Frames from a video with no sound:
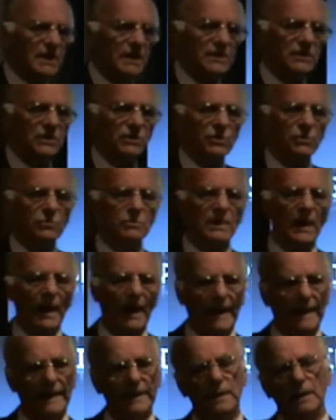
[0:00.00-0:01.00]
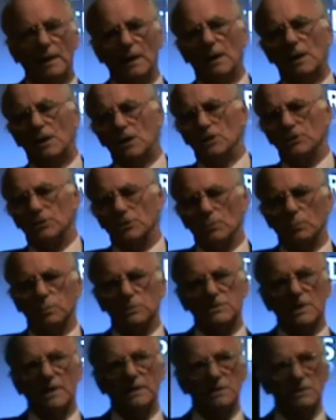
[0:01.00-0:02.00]
in, the UK that
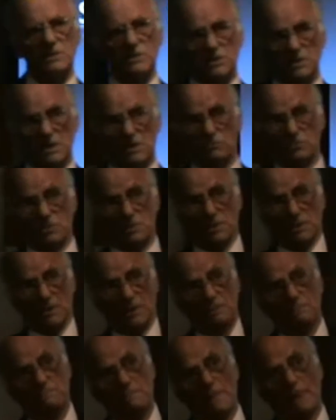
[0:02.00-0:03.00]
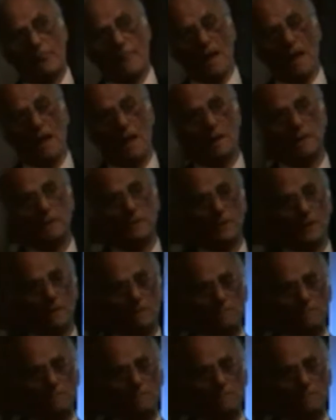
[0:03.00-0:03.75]
will take this seriously and,